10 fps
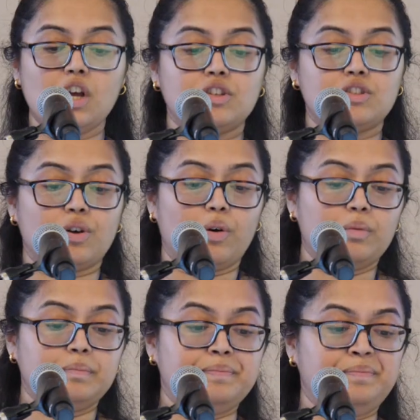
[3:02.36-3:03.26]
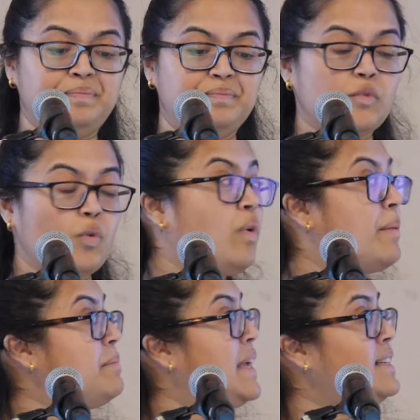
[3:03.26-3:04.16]
So
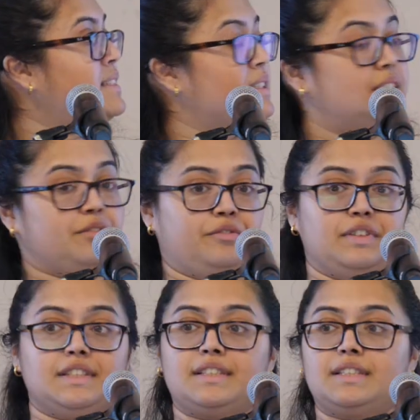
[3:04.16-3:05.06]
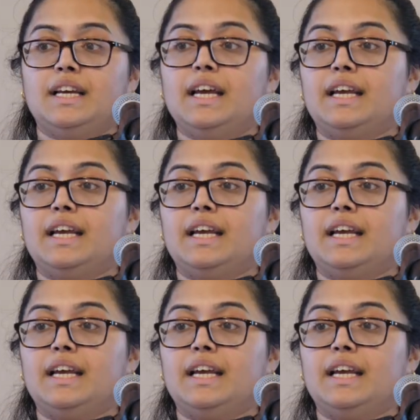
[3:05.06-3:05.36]
what makes the difference